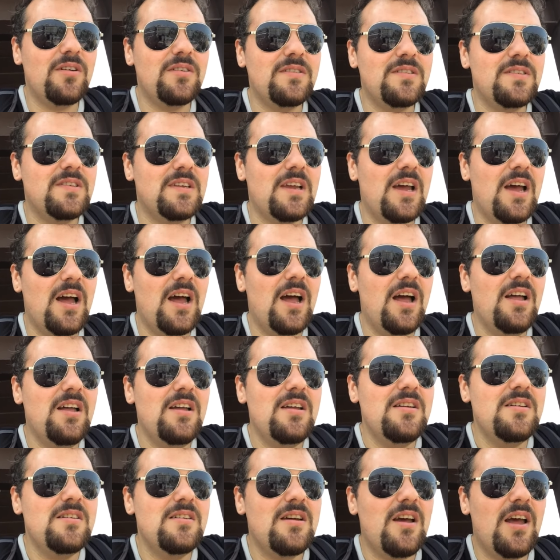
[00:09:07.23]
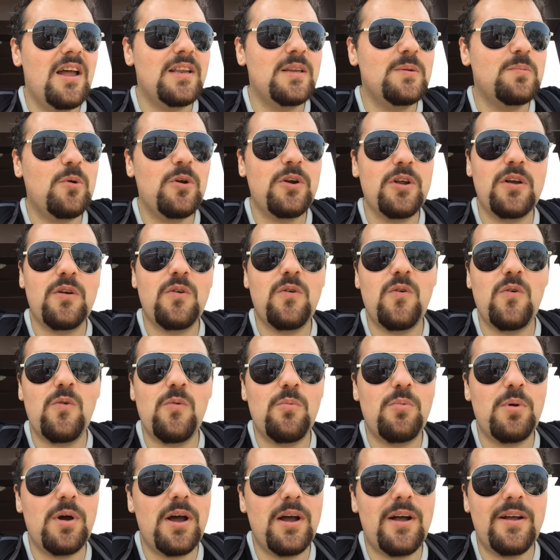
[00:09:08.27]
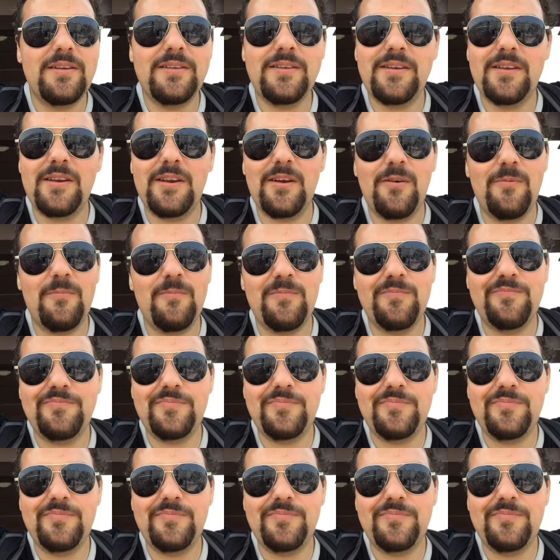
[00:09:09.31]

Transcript: It's uh, it's pretty cool, but you know,